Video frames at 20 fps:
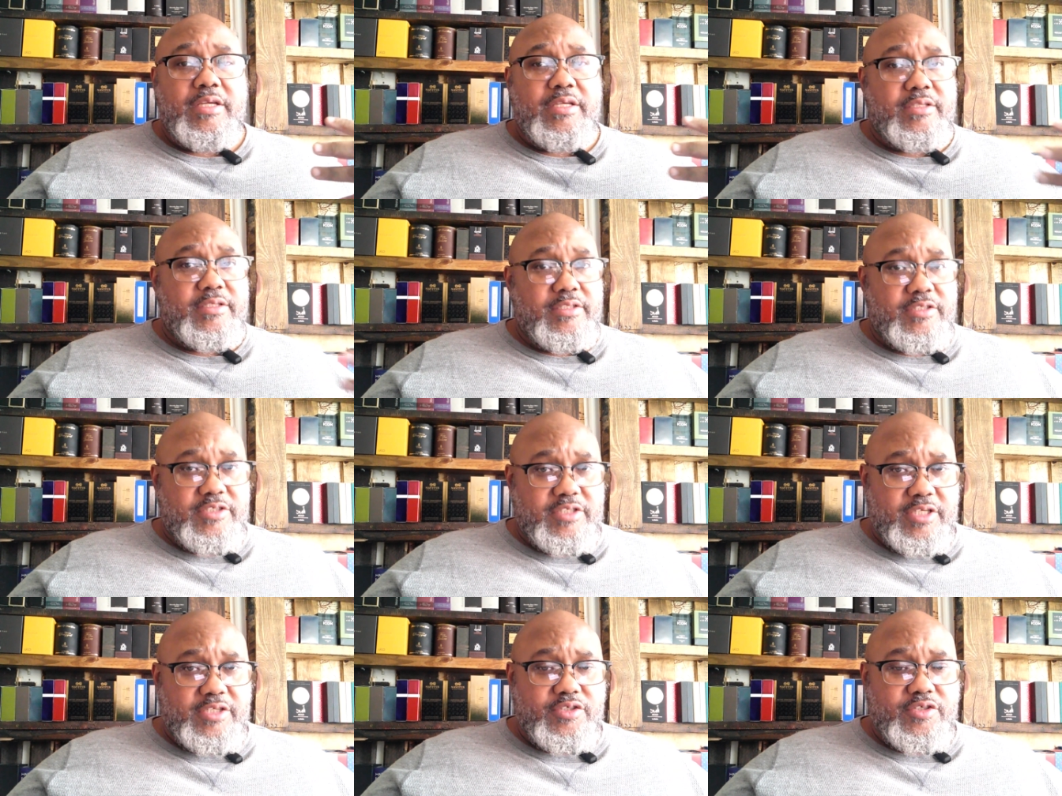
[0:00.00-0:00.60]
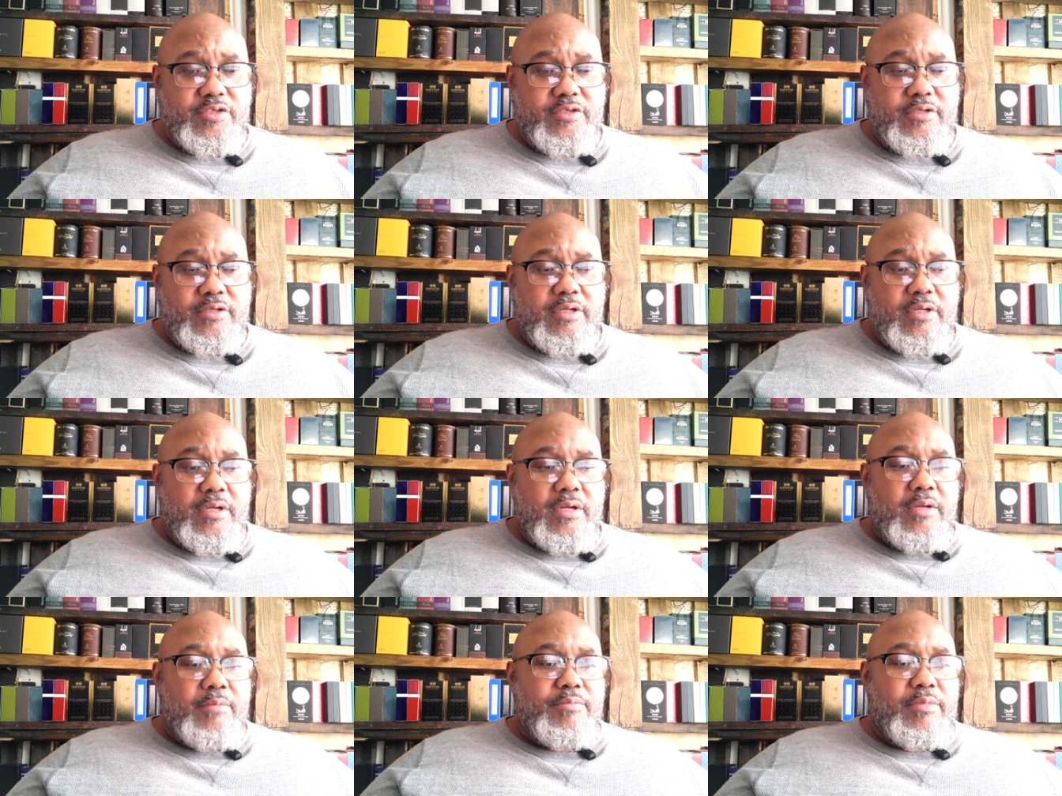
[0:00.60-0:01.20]
and the ginger
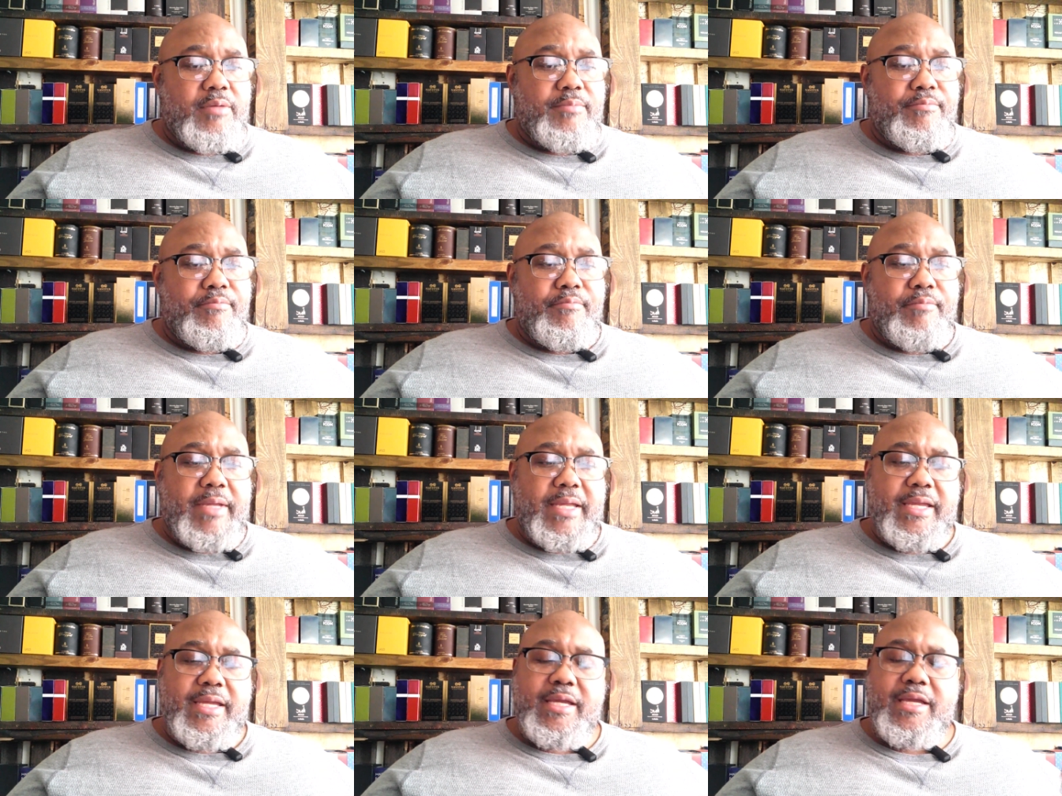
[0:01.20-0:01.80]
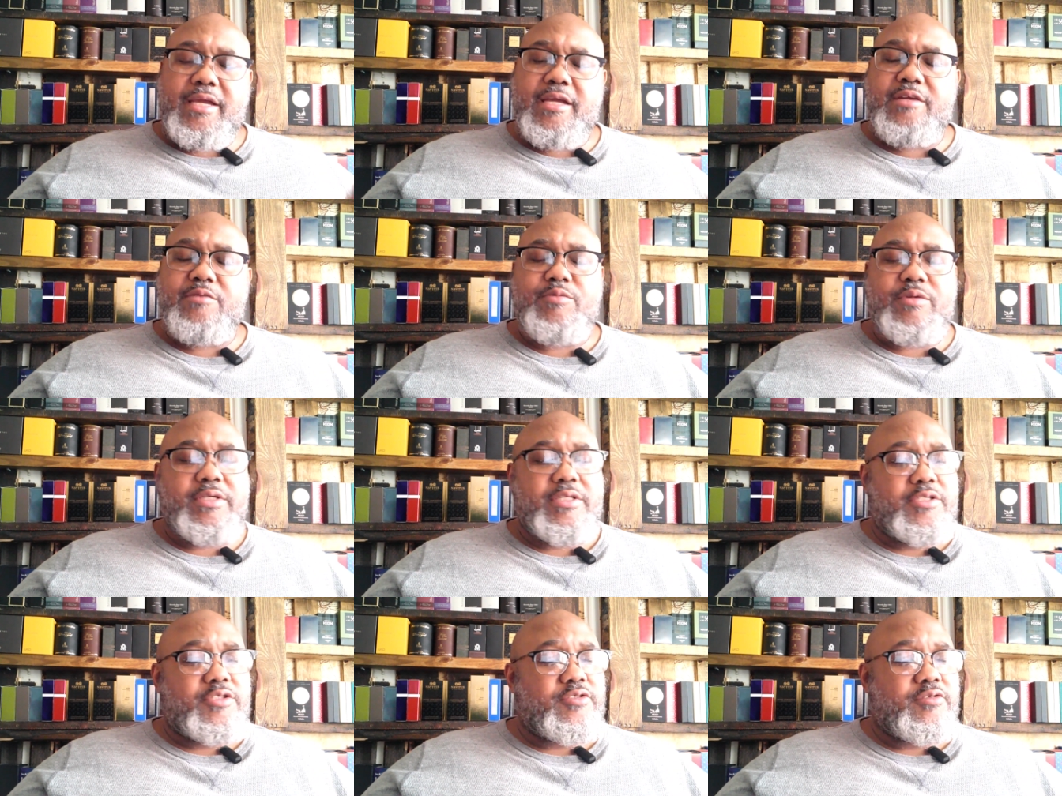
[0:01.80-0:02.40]
but
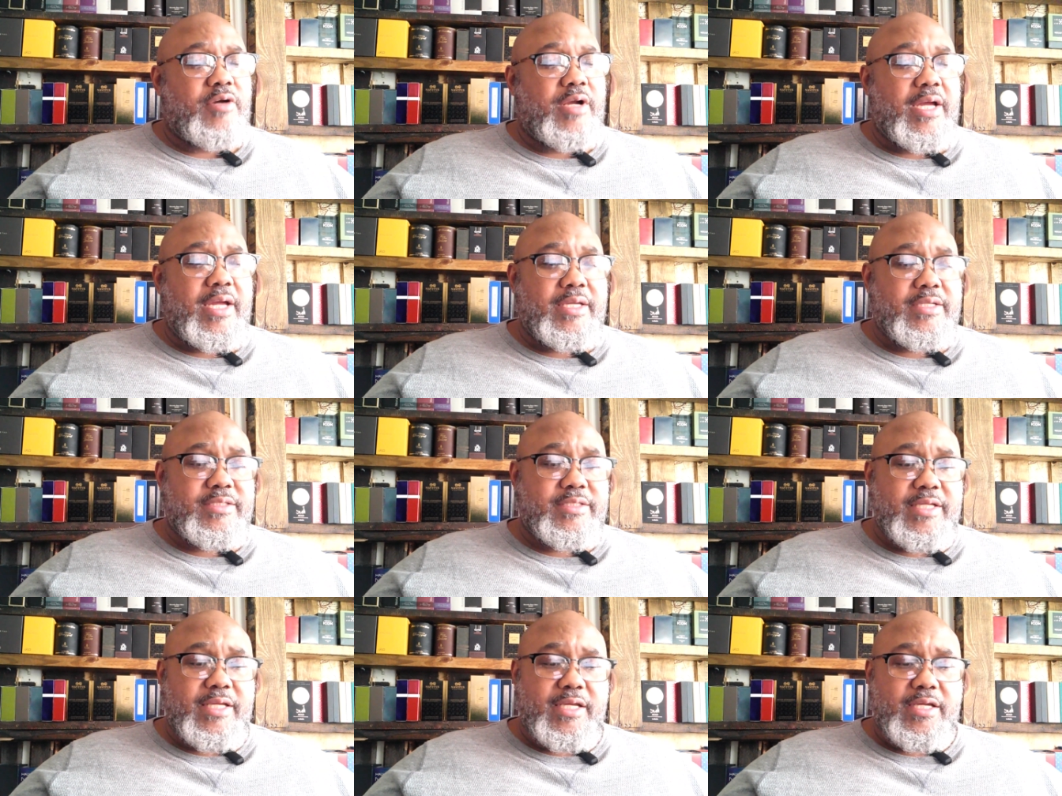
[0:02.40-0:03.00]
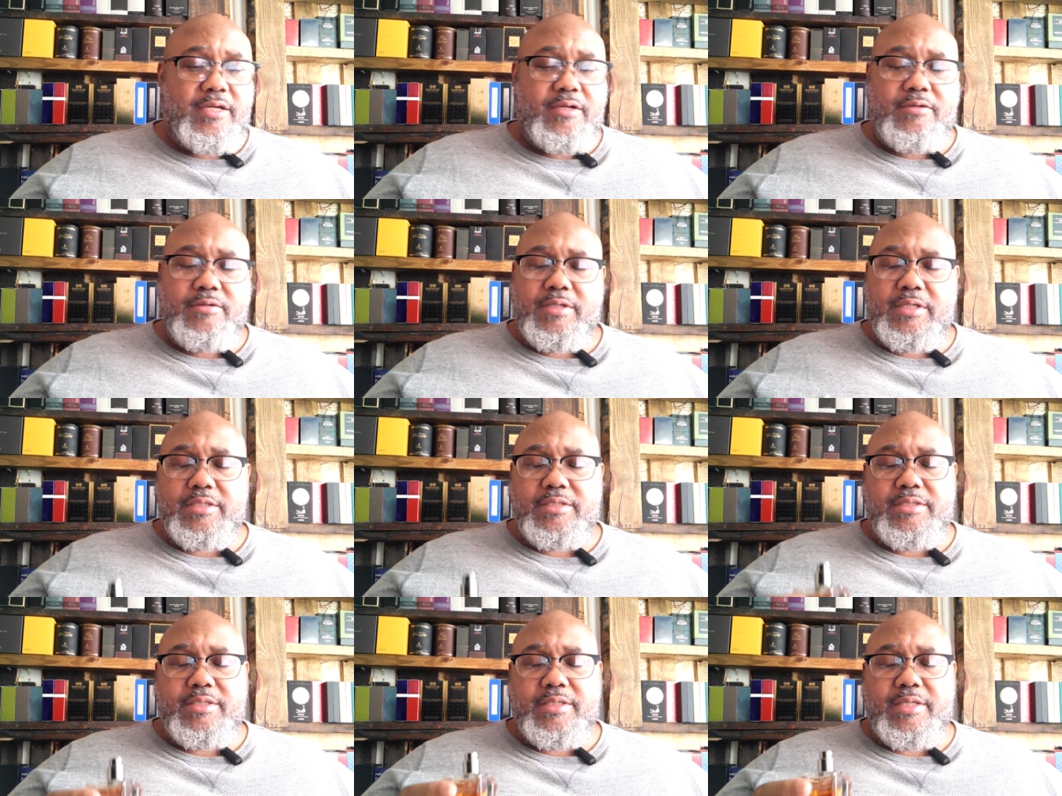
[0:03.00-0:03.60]
man, when it dries
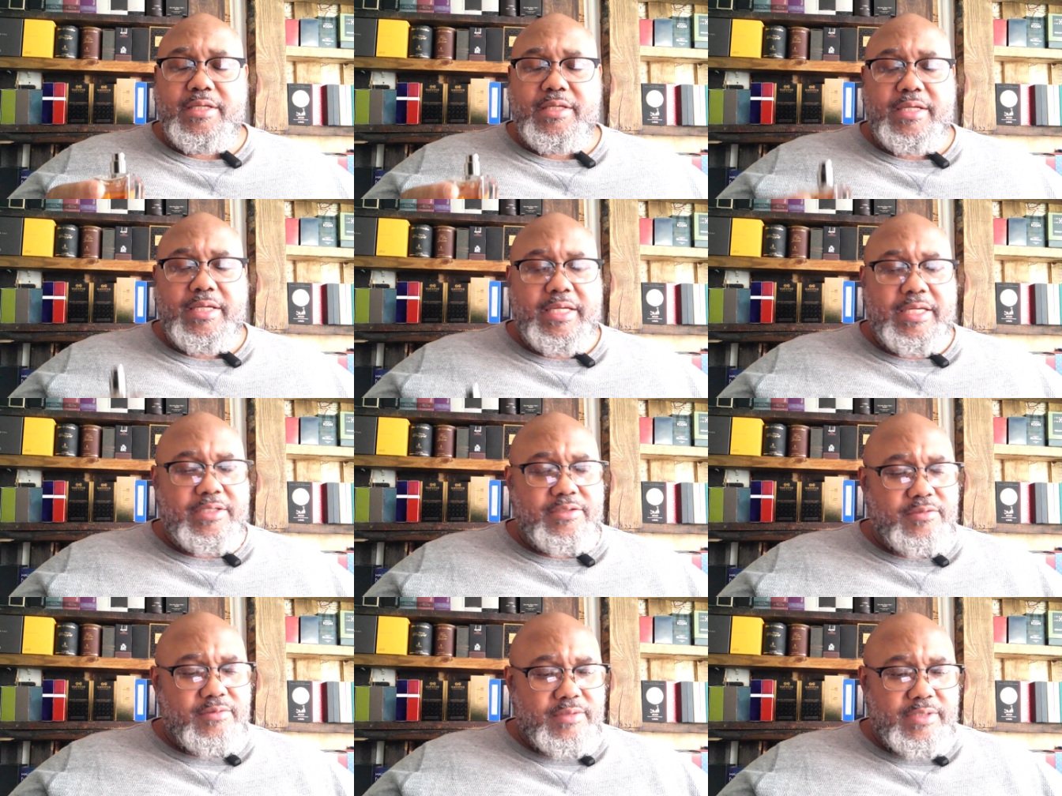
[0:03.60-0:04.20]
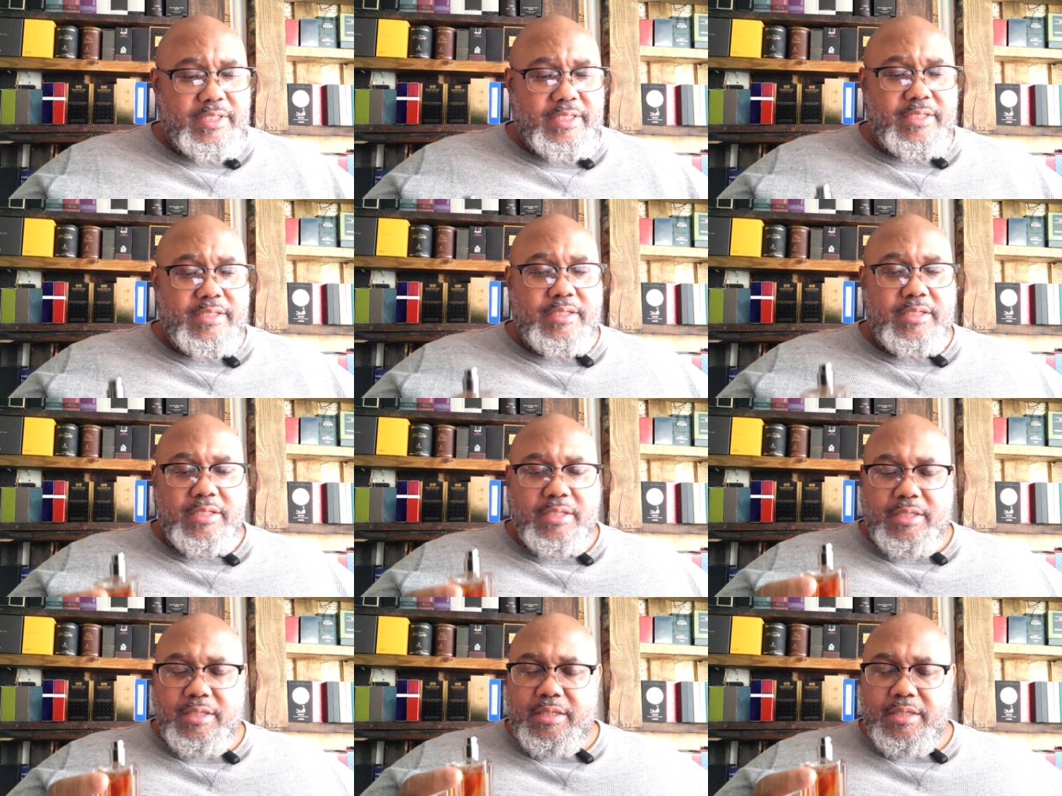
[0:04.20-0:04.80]
down into that hazelnut